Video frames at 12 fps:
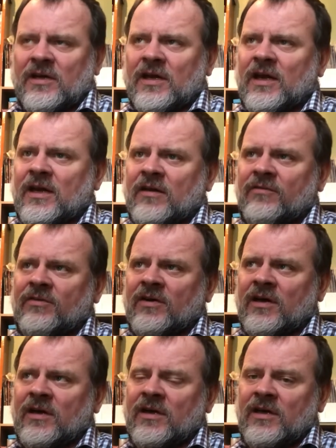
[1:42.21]
I have
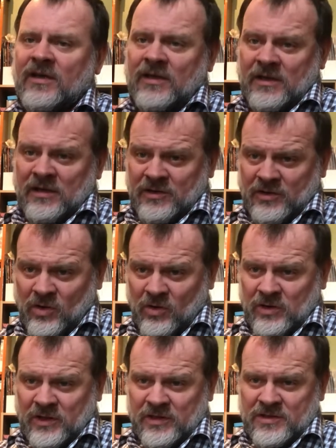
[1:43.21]

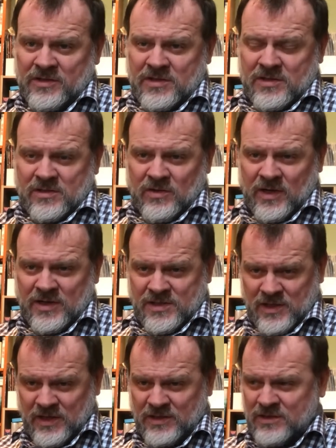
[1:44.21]
Tolkien's
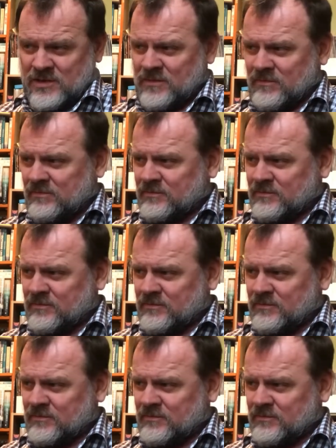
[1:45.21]
translation.